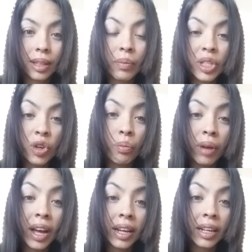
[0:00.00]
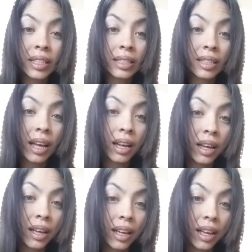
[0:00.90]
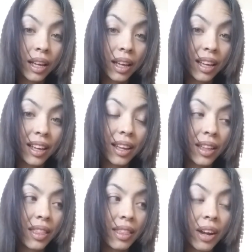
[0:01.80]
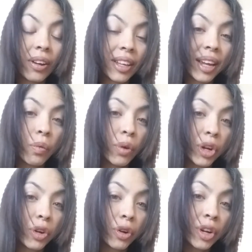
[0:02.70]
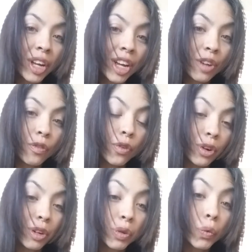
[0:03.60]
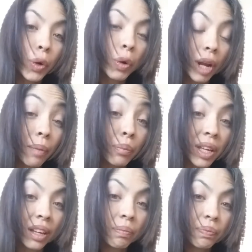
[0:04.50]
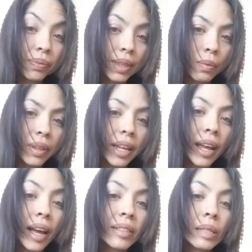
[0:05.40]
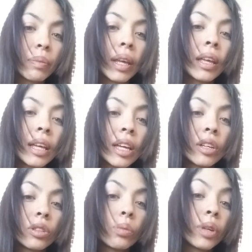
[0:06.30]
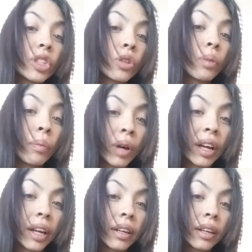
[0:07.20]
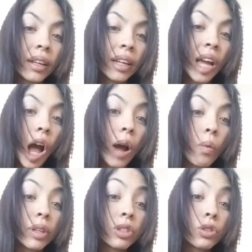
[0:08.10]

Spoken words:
That means your mind is not there yet, where you're fork on the road like me. When they asked me to picture my mind, I went